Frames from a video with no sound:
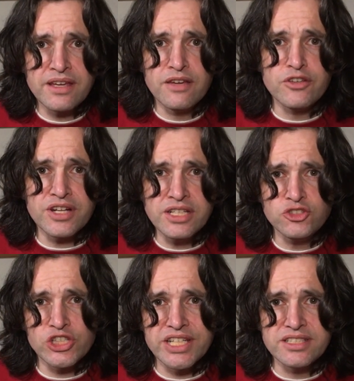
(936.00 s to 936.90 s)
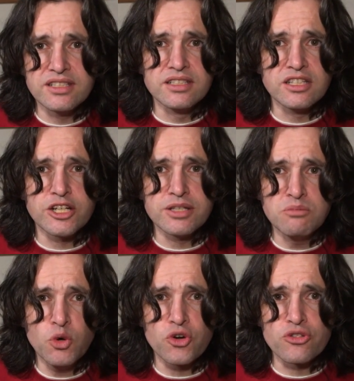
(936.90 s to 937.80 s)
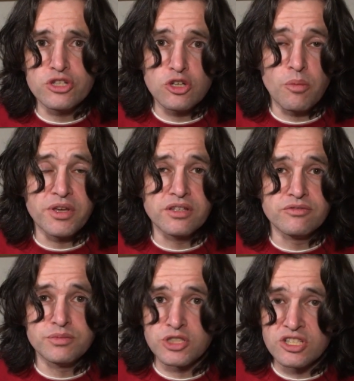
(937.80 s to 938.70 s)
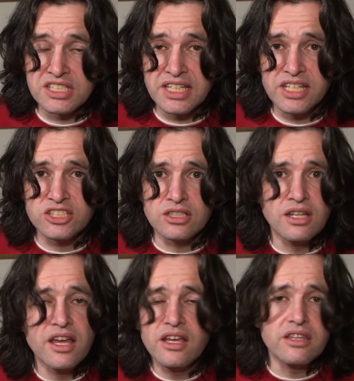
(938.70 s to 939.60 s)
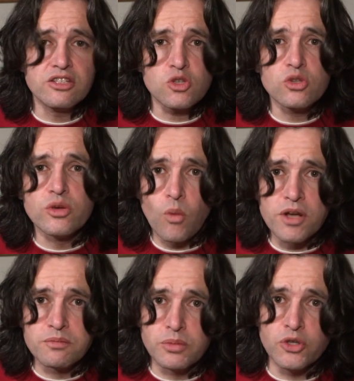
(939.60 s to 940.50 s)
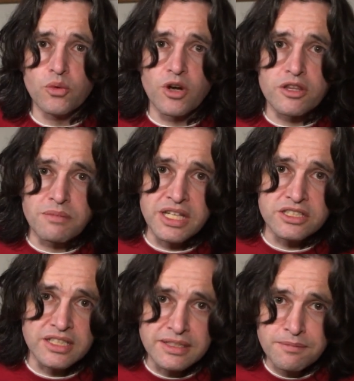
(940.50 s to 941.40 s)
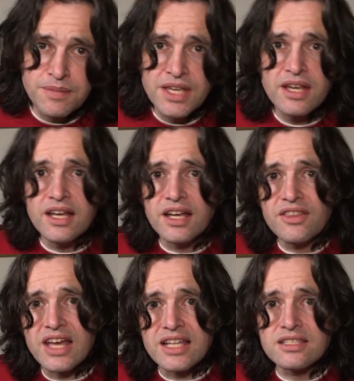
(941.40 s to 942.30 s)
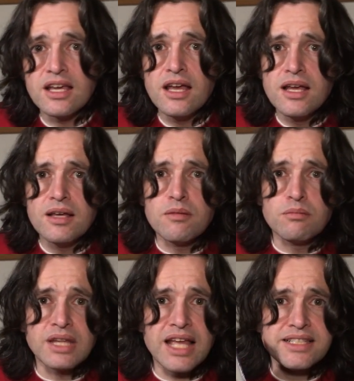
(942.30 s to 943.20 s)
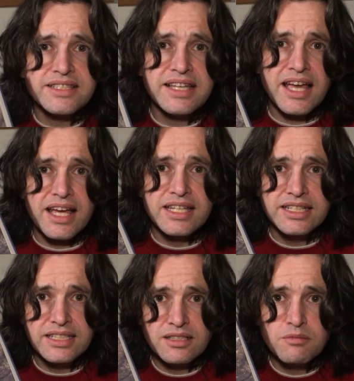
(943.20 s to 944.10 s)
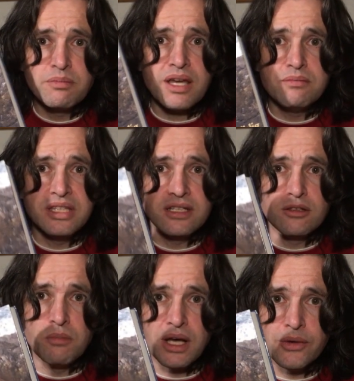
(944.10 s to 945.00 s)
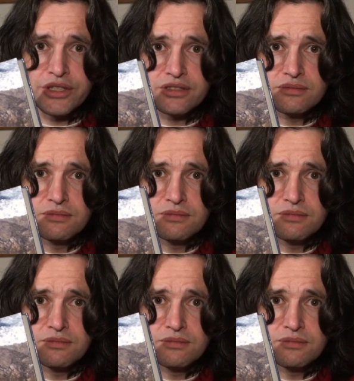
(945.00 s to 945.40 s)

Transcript: If you're interested in learning more on the topic of pronunciation, there's only one book worth mentioning, and that's the Gaelic by Michael Bauer.